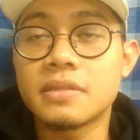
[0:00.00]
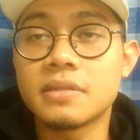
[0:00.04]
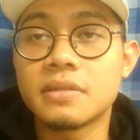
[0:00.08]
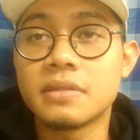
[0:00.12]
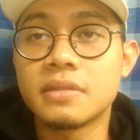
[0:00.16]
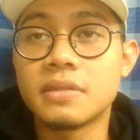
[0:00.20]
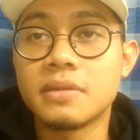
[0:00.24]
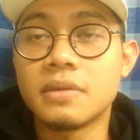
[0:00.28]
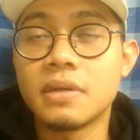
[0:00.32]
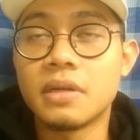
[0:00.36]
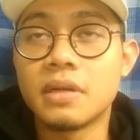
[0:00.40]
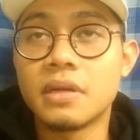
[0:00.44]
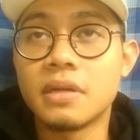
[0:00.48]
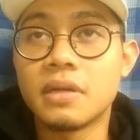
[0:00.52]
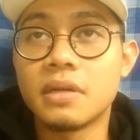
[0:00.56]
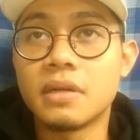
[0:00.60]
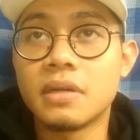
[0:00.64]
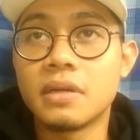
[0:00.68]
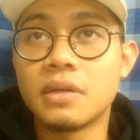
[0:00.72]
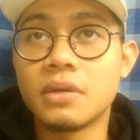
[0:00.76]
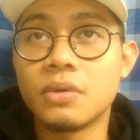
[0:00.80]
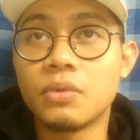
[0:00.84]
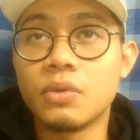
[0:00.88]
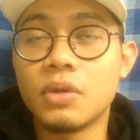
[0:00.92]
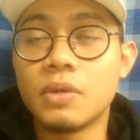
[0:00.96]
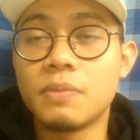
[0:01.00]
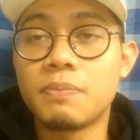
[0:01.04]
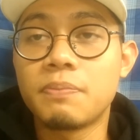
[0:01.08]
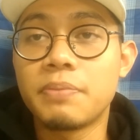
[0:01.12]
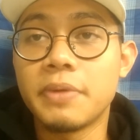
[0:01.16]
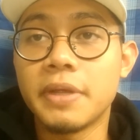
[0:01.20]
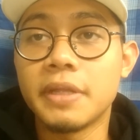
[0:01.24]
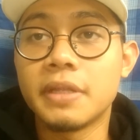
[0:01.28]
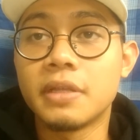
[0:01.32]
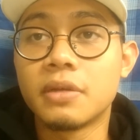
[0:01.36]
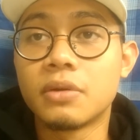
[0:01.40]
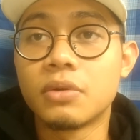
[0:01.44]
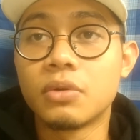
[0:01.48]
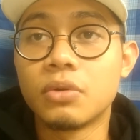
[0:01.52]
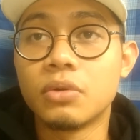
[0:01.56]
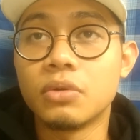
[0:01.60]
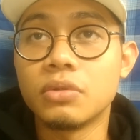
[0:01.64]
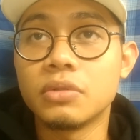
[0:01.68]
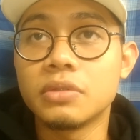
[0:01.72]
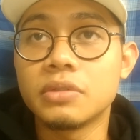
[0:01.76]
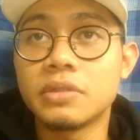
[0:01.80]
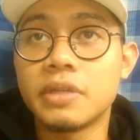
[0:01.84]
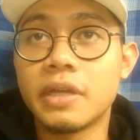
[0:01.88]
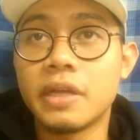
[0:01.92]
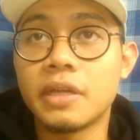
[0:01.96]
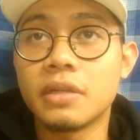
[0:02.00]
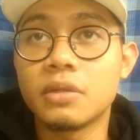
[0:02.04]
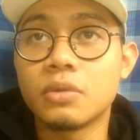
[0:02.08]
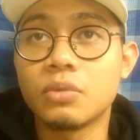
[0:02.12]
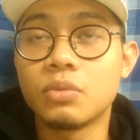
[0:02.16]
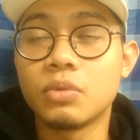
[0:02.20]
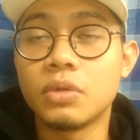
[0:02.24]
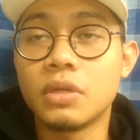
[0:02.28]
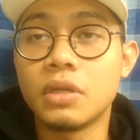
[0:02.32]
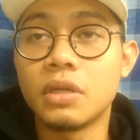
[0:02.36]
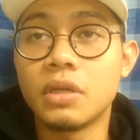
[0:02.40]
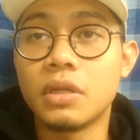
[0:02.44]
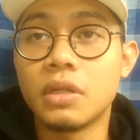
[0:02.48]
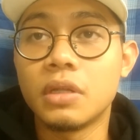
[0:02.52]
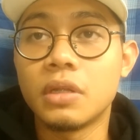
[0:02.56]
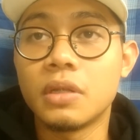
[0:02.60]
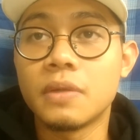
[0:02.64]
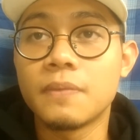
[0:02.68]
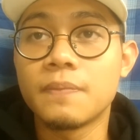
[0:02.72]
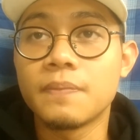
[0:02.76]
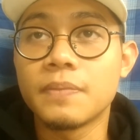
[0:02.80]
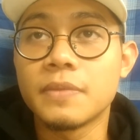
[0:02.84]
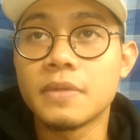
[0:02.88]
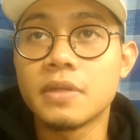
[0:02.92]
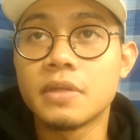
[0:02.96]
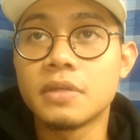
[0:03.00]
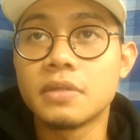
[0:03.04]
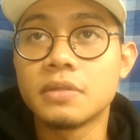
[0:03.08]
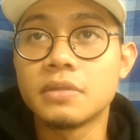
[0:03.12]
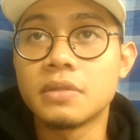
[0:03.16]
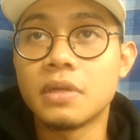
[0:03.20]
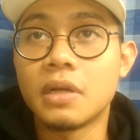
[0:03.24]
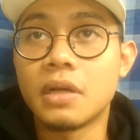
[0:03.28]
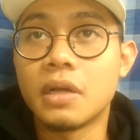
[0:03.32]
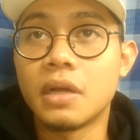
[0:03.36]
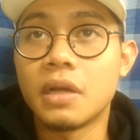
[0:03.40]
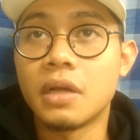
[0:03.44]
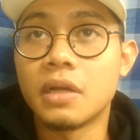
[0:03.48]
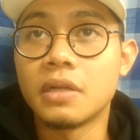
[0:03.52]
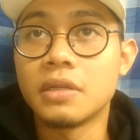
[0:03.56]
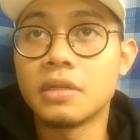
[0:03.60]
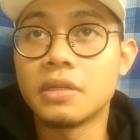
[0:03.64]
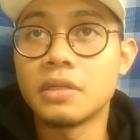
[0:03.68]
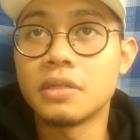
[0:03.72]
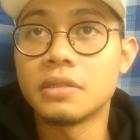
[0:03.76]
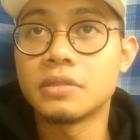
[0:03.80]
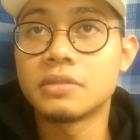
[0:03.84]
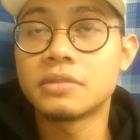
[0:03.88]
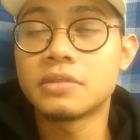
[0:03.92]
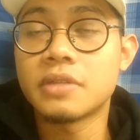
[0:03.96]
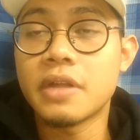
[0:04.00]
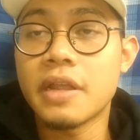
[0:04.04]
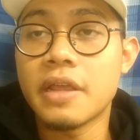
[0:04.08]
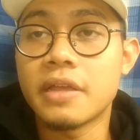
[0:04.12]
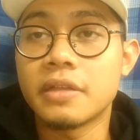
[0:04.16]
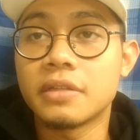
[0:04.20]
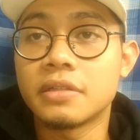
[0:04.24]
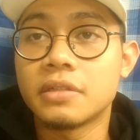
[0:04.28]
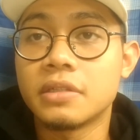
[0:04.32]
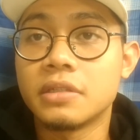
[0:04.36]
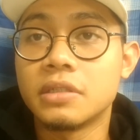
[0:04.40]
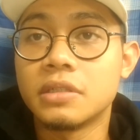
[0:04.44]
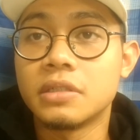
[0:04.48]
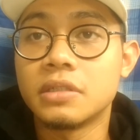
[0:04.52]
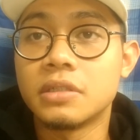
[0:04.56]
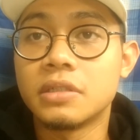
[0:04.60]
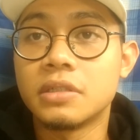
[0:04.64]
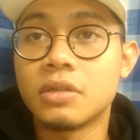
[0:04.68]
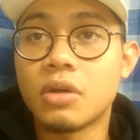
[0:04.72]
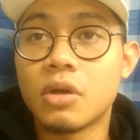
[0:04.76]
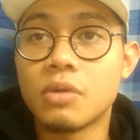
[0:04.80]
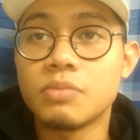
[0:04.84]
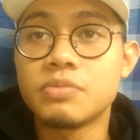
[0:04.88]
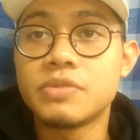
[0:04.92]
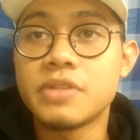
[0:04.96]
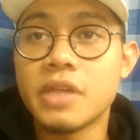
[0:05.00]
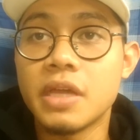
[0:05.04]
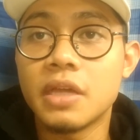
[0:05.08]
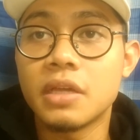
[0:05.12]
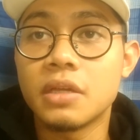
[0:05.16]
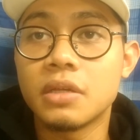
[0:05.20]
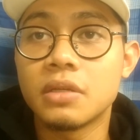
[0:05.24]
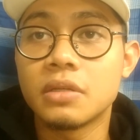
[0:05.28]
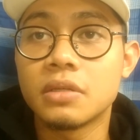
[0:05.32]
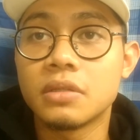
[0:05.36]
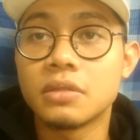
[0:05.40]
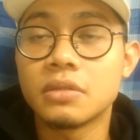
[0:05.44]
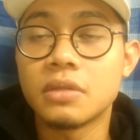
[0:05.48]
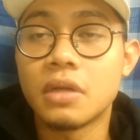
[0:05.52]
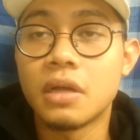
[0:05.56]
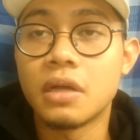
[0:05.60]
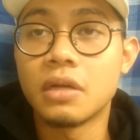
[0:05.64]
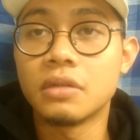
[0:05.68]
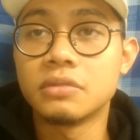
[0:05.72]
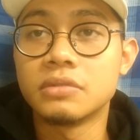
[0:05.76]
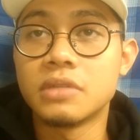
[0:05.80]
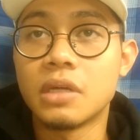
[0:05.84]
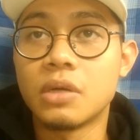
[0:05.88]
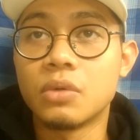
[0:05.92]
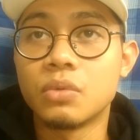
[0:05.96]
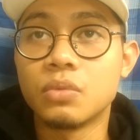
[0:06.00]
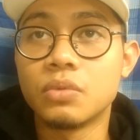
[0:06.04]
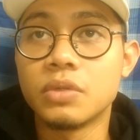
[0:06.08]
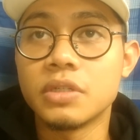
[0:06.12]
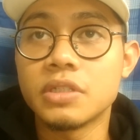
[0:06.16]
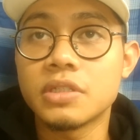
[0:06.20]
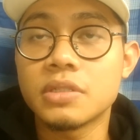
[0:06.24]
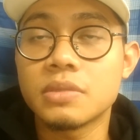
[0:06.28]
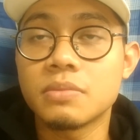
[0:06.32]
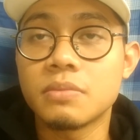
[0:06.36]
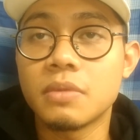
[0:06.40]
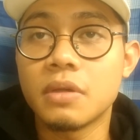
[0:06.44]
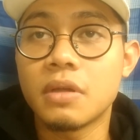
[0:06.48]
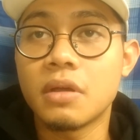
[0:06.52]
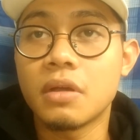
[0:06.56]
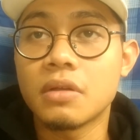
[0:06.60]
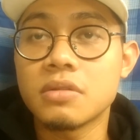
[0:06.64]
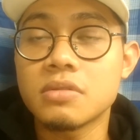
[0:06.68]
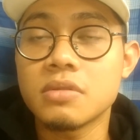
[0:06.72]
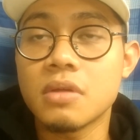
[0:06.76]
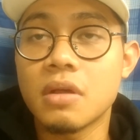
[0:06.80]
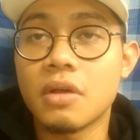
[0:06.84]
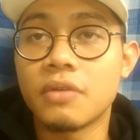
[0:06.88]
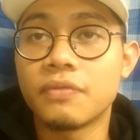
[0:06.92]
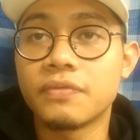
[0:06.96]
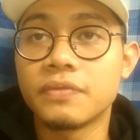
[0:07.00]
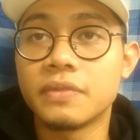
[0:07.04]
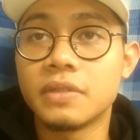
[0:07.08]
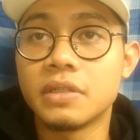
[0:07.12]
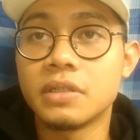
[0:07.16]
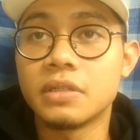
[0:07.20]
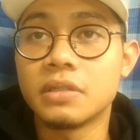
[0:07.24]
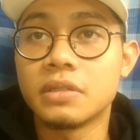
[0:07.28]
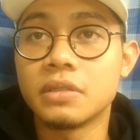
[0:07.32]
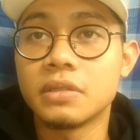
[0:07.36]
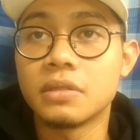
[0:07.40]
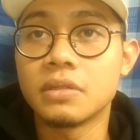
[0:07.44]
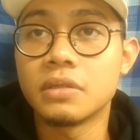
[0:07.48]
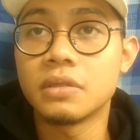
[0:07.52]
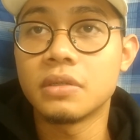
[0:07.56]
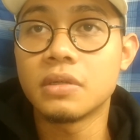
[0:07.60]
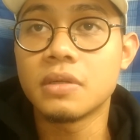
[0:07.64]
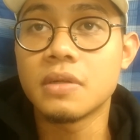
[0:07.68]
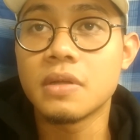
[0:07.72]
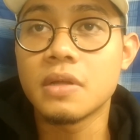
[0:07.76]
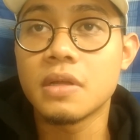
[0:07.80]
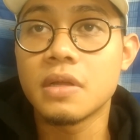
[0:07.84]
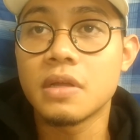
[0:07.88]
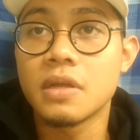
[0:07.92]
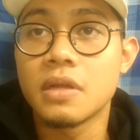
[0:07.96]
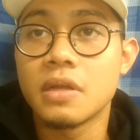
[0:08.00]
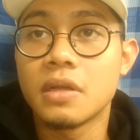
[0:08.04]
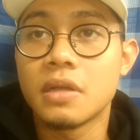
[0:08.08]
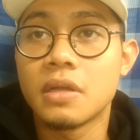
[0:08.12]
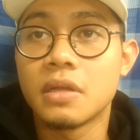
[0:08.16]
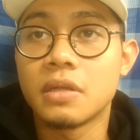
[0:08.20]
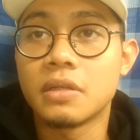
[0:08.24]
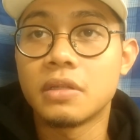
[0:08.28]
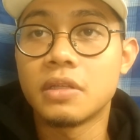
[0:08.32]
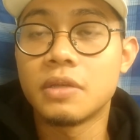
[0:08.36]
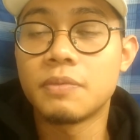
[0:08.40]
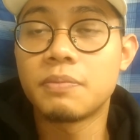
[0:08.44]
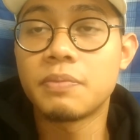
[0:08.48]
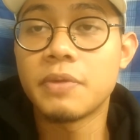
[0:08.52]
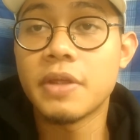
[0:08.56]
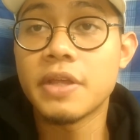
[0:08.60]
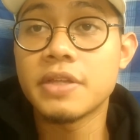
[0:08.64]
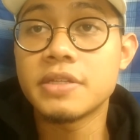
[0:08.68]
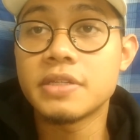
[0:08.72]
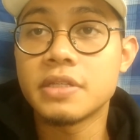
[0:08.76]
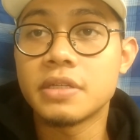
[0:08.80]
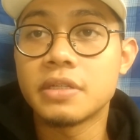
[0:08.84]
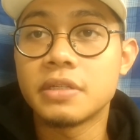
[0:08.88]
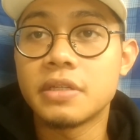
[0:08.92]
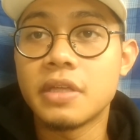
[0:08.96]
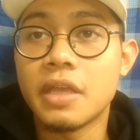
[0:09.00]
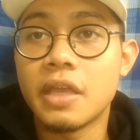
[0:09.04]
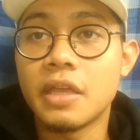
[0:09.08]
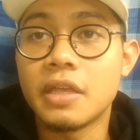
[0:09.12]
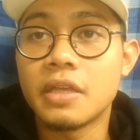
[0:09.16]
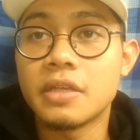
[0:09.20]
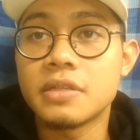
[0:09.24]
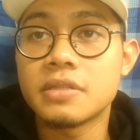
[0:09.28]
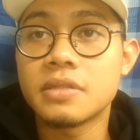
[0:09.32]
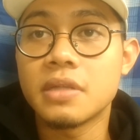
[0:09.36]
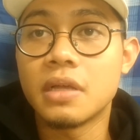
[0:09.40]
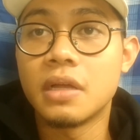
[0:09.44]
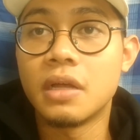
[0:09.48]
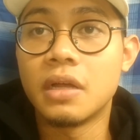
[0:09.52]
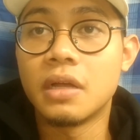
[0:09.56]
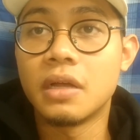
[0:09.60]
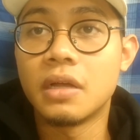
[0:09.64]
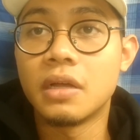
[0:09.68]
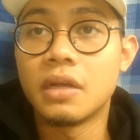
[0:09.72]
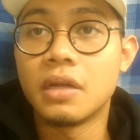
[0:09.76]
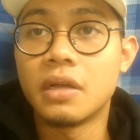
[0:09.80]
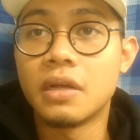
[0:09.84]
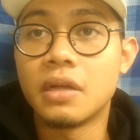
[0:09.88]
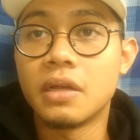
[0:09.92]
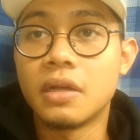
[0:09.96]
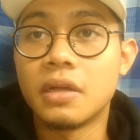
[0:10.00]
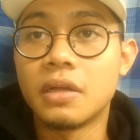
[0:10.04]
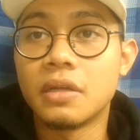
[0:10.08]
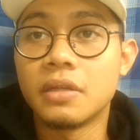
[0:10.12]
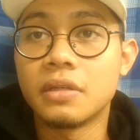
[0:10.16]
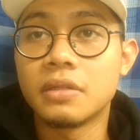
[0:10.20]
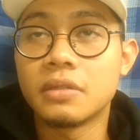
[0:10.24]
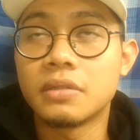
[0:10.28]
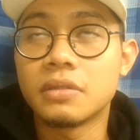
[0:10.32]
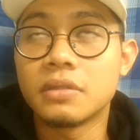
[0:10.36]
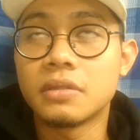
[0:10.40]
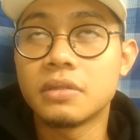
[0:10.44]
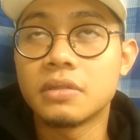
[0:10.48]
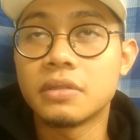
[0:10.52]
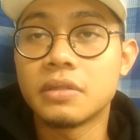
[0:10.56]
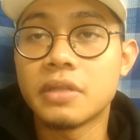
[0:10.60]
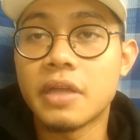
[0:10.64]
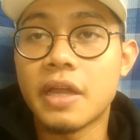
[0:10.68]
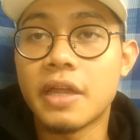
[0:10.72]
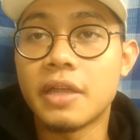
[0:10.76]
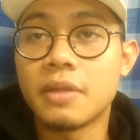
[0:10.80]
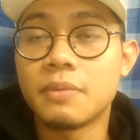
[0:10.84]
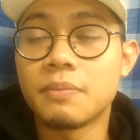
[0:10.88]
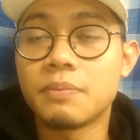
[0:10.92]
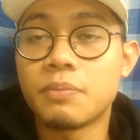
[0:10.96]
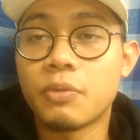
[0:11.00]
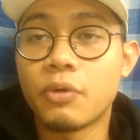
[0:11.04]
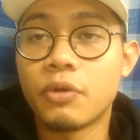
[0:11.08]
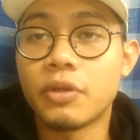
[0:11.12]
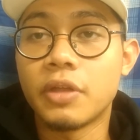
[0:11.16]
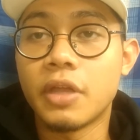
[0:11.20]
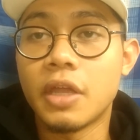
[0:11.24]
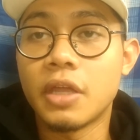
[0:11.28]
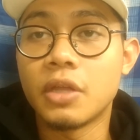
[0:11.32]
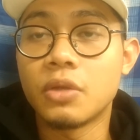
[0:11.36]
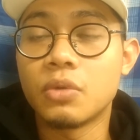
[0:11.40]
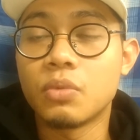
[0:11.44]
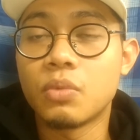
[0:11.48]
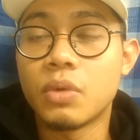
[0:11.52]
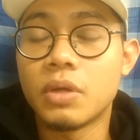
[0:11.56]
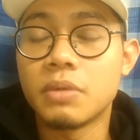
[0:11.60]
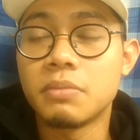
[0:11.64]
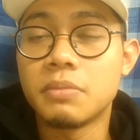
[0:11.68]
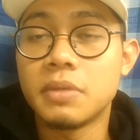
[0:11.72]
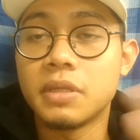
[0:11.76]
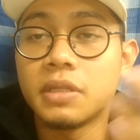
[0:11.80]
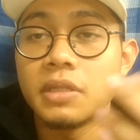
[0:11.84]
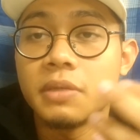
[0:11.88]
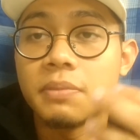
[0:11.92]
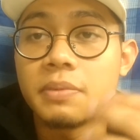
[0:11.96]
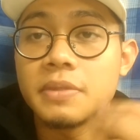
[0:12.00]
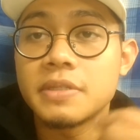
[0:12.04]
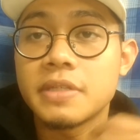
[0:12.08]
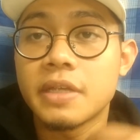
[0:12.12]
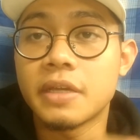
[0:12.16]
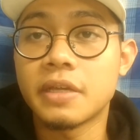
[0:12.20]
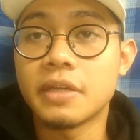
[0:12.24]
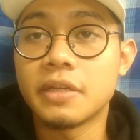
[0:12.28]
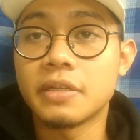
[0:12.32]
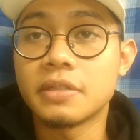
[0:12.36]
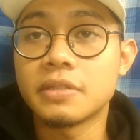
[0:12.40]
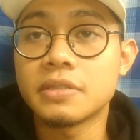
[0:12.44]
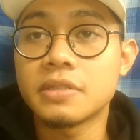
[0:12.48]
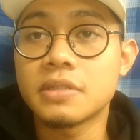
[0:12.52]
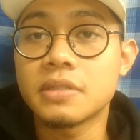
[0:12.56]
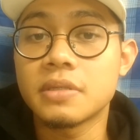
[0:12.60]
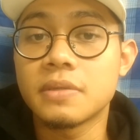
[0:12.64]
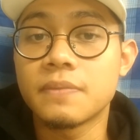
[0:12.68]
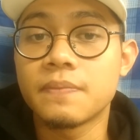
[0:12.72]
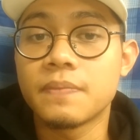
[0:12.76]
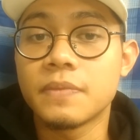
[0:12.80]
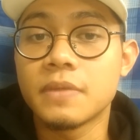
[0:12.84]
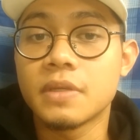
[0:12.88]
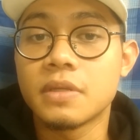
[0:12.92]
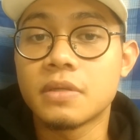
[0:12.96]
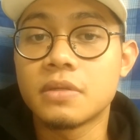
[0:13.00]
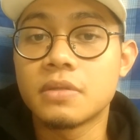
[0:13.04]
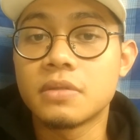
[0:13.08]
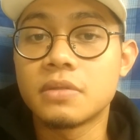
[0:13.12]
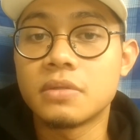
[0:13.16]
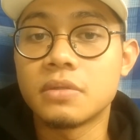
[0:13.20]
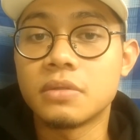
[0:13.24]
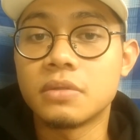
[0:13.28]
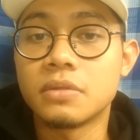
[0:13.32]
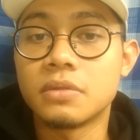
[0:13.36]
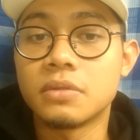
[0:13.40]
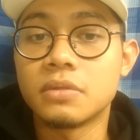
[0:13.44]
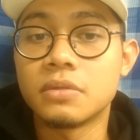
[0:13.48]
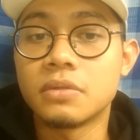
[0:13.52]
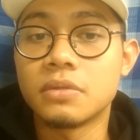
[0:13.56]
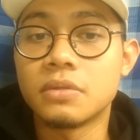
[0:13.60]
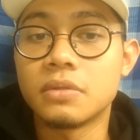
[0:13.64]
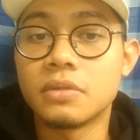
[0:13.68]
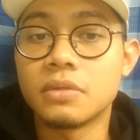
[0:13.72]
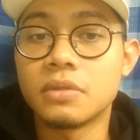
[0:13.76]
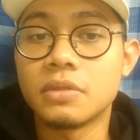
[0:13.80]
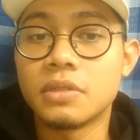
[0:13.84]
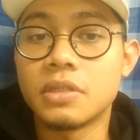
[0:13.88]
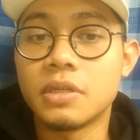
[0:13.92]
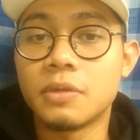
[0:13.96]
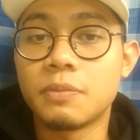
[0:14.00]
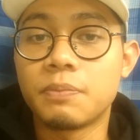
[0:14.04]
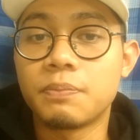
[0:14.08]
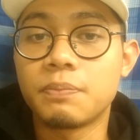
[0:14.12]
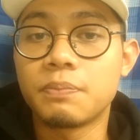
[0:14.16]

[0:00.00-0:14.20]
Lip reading: the will play the role that will attract the object downwards because of the pressure that is 9.81 meter per second. So the